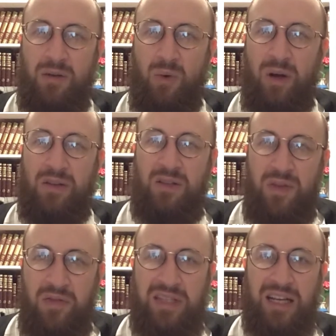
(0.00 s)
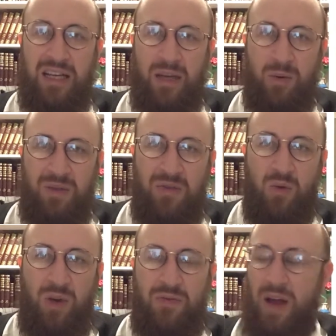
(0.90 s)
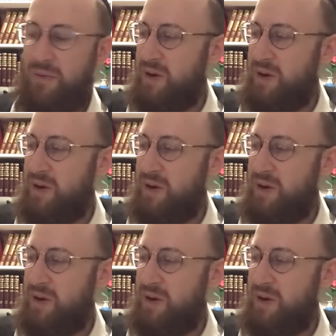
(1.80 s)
What if there's 50 tzaddikim? What if there's 45?